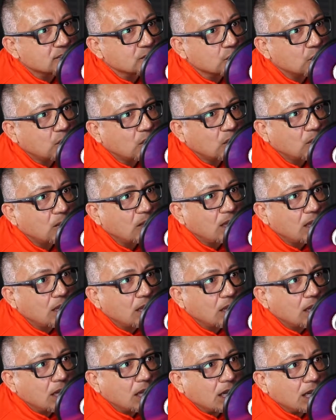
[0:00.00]
so
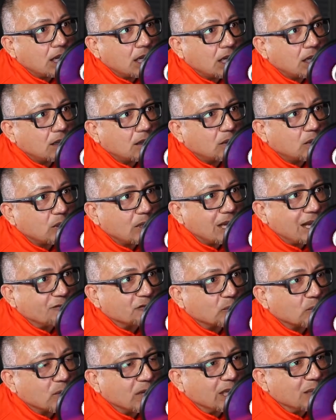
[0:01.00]

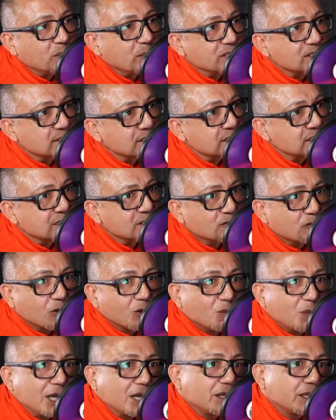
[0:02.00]
after running businesses for
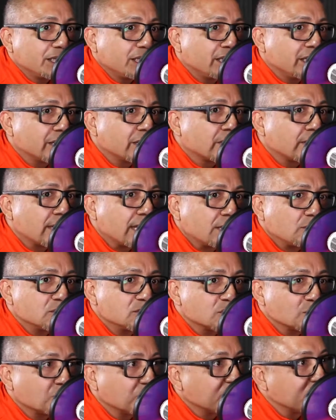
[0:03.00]
about a year, I
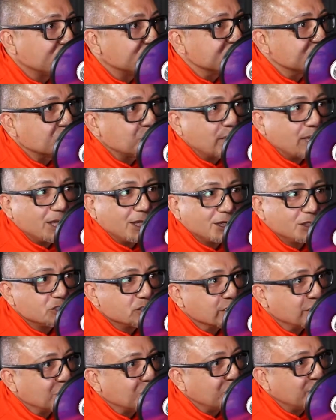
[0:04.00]
was approached by a
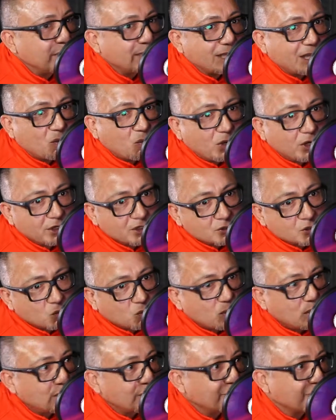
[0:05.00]
gentleman that wanted to
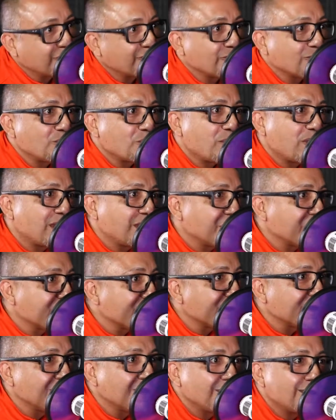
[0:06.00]
run for
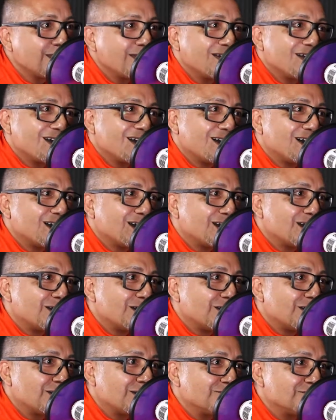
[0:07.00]
mayor
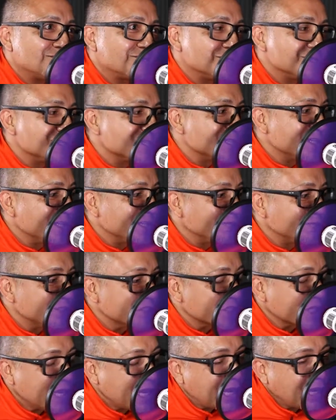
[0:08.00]
of the city of
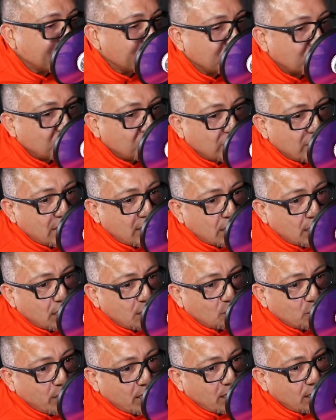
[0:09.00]
Chicago.
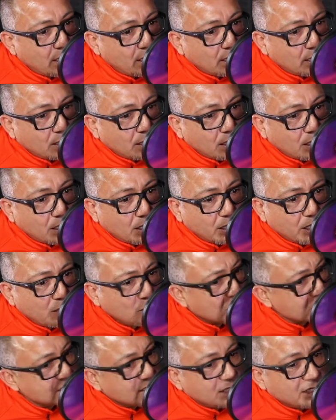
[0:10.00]
And it
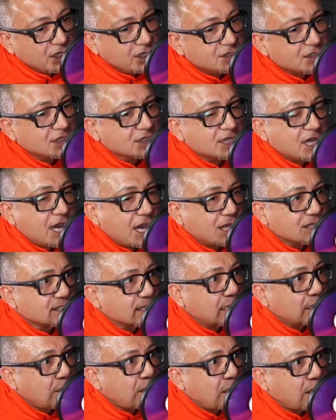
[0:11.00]
wasn't an easy
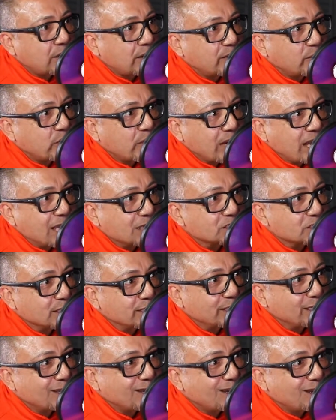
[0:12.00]
task at all.
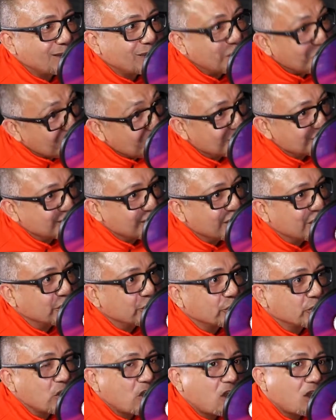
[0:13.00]
Actually, he was the
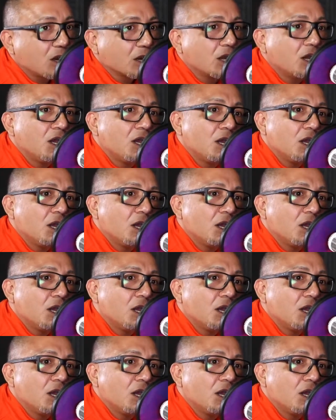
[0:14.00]
underdog.